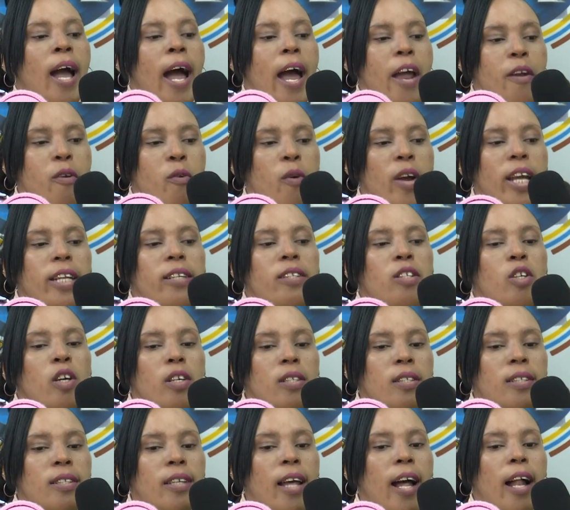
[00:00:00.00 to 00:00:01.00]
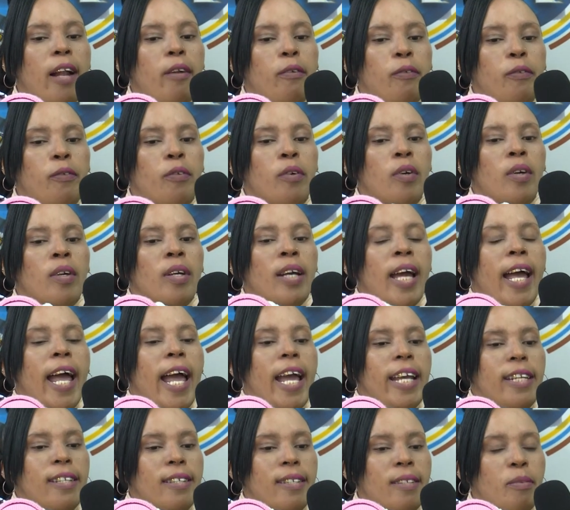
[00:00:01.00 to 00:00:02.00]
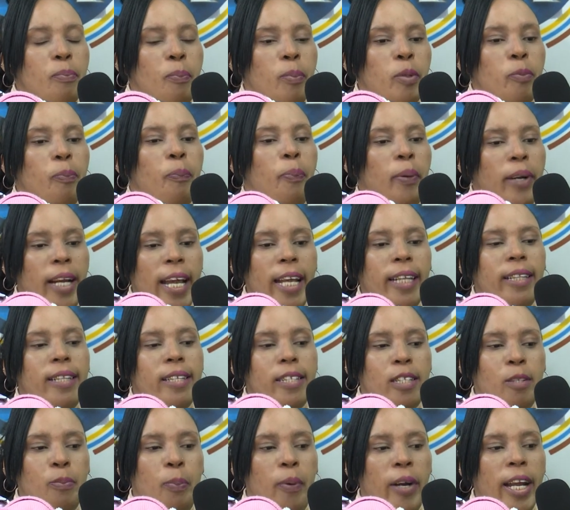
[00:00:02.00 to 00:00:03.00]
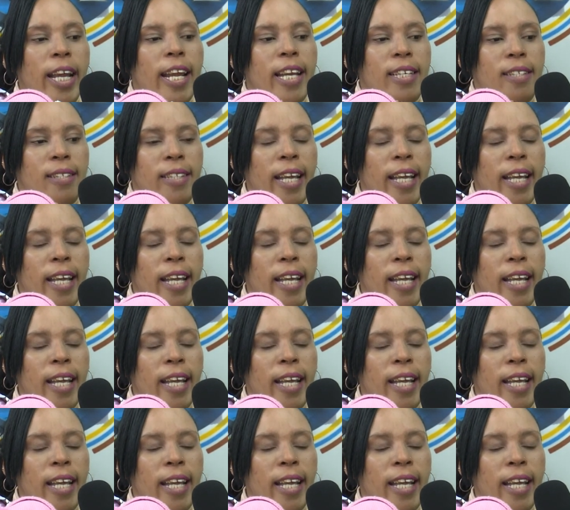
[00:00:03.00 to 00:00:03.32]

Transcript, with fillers: anoint yourself and pray this prayer.